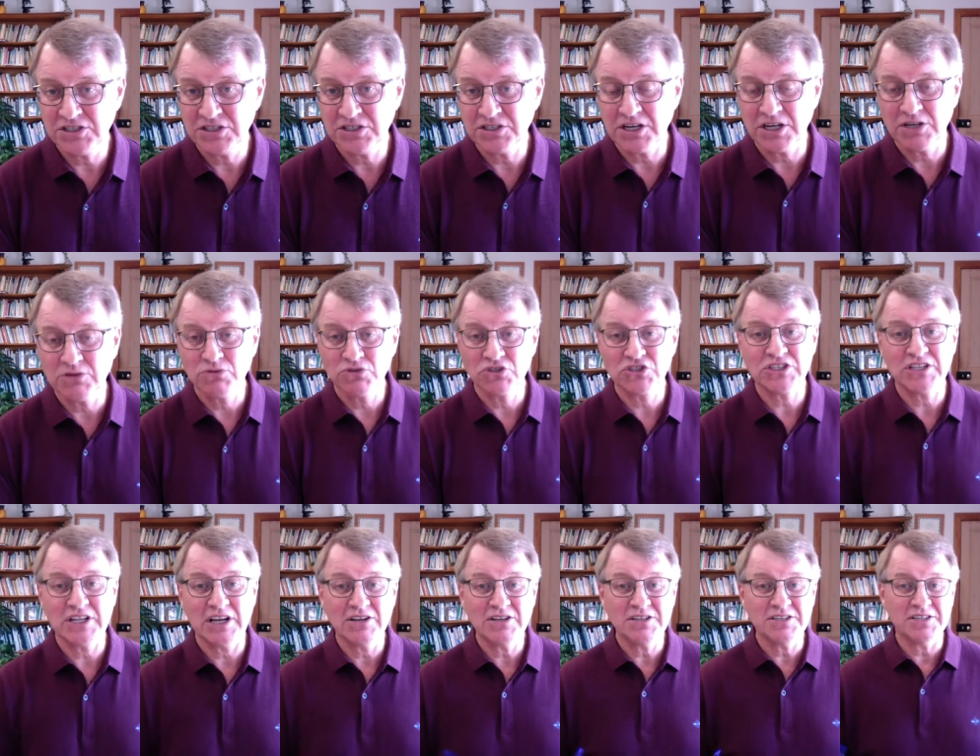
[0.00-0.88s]
you know, will
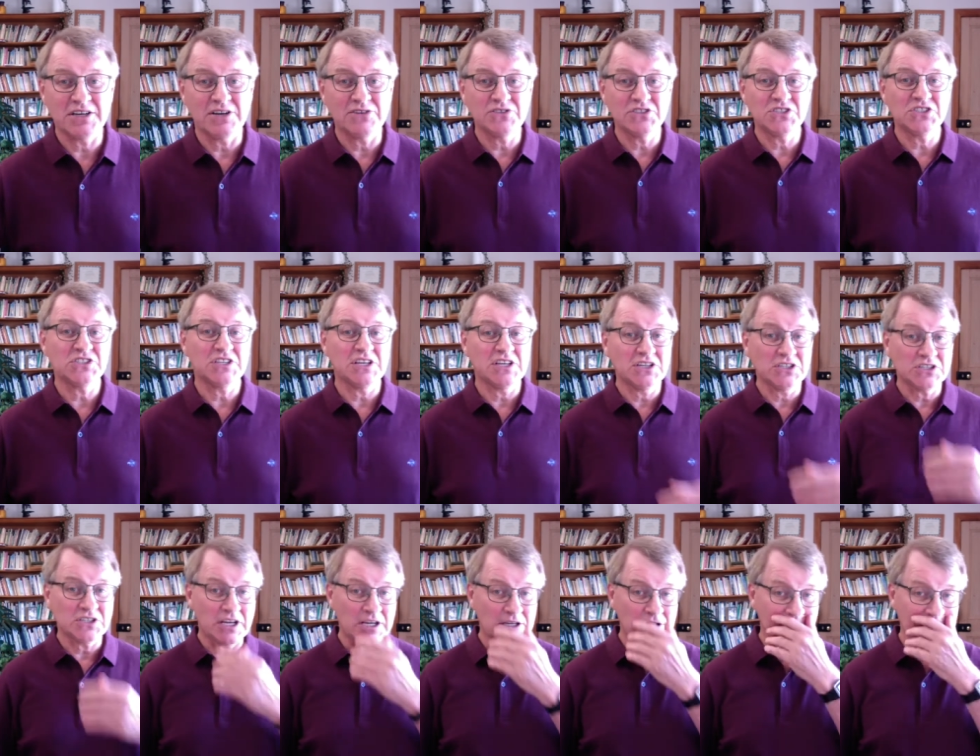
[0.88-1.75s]
slowly notice things
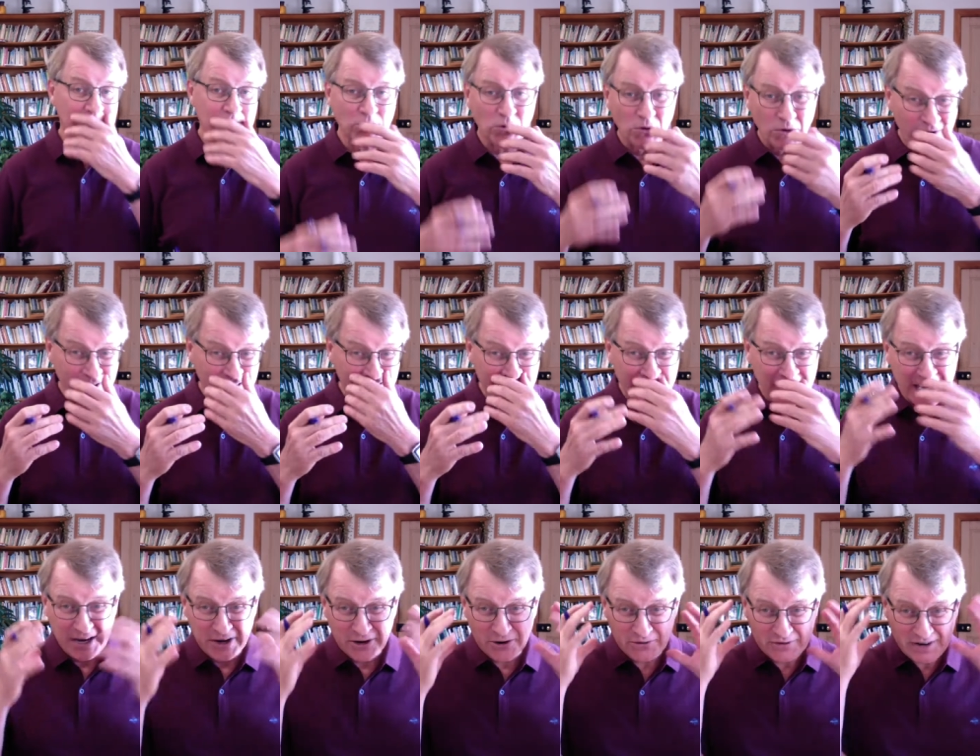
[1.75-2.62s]
like like more
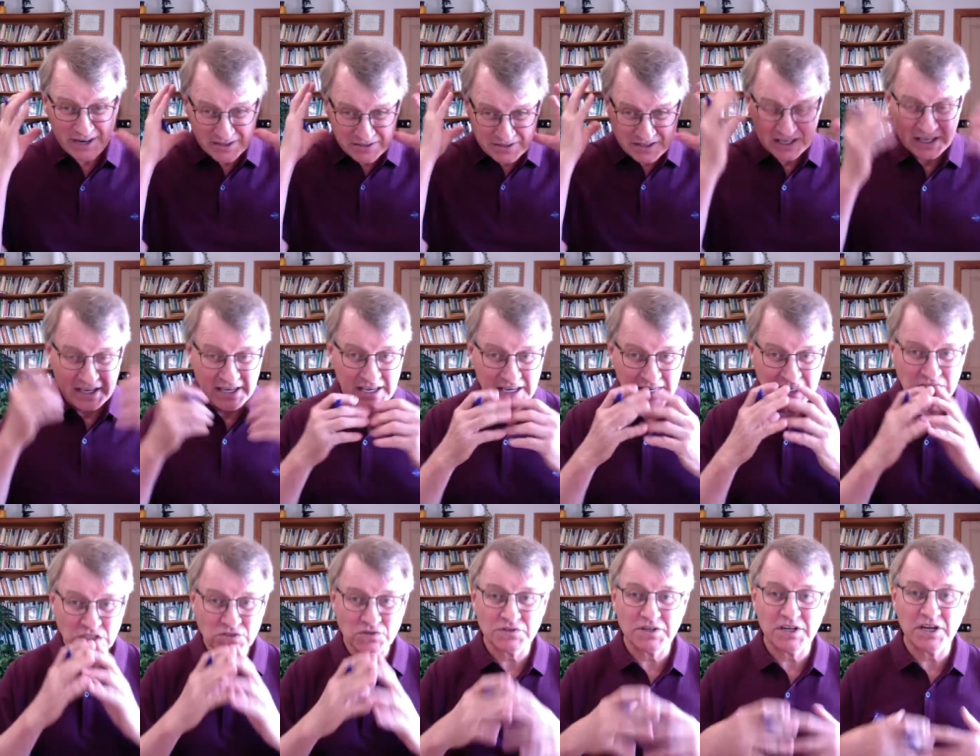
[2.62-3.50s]
hair around the
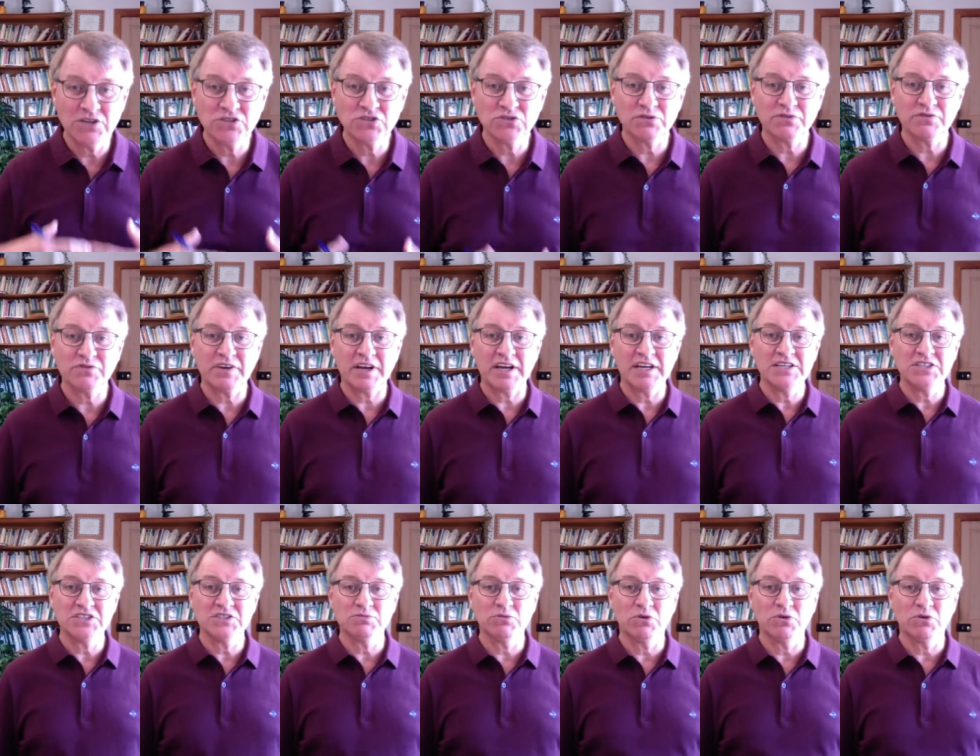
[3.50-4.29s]
ears or nose or face,